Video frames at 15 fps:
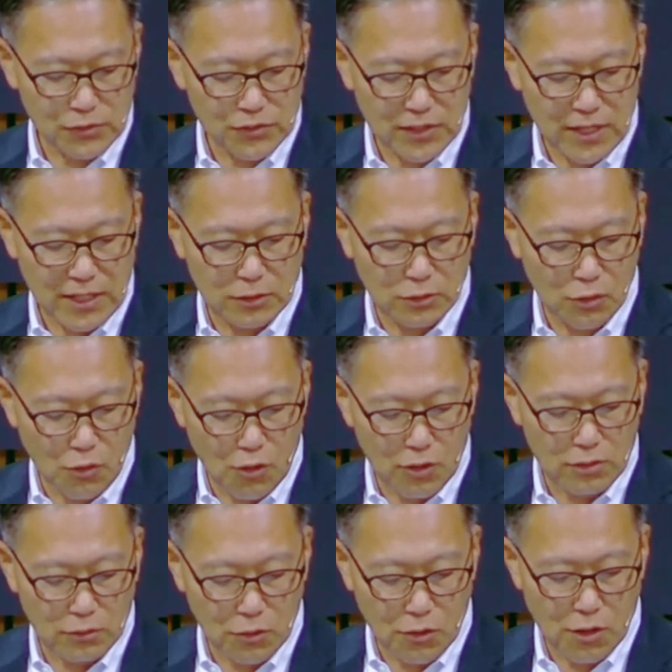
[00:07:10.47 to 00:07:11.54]
saying,
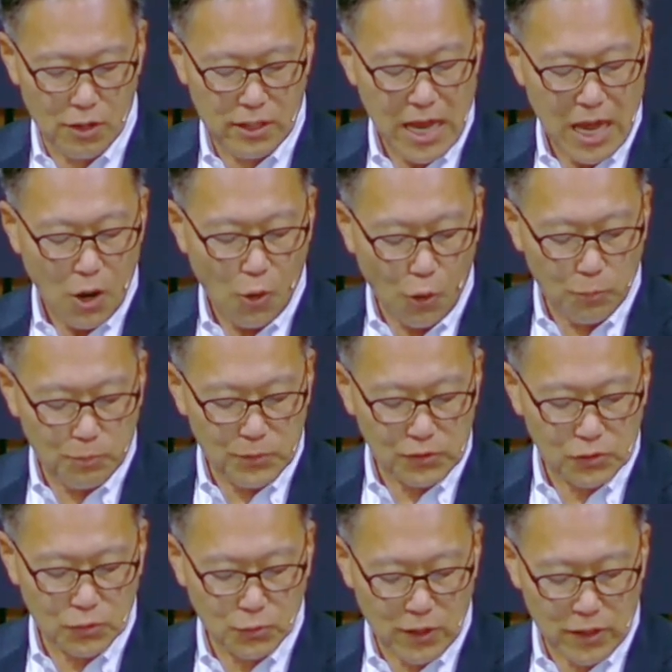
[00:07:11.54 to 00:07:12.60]
Lord, Lord, open
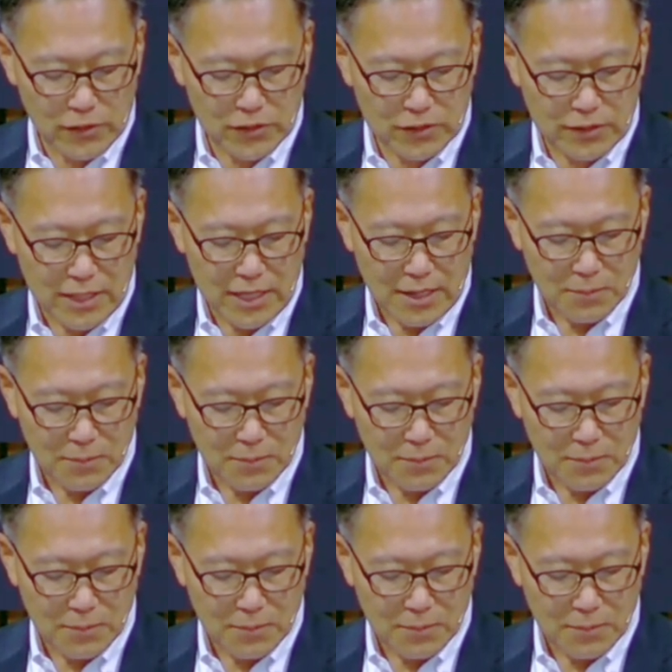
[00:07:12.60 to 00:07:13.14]
to us.